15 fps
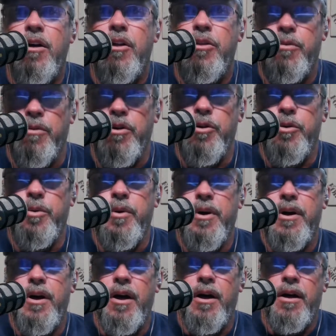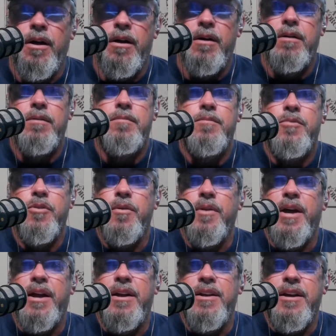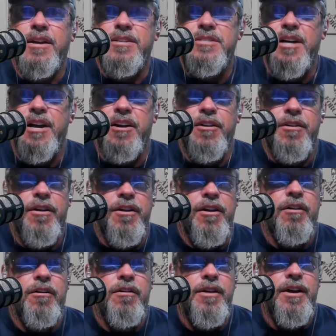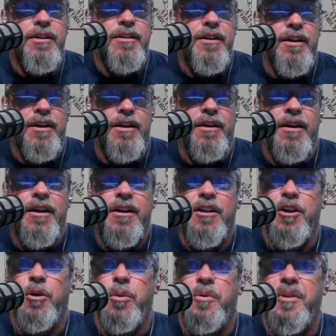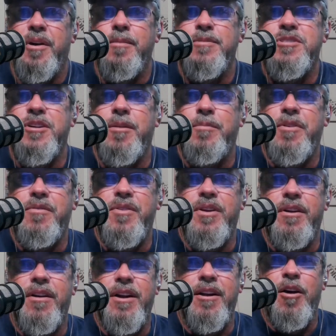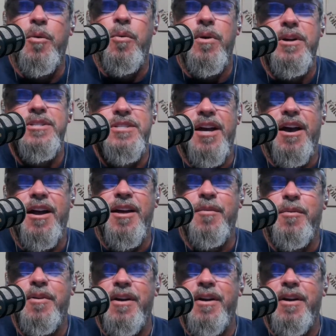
through that. And yes, thank you. Y'all hit the old thumbs up over there. And don't worry, Scotty,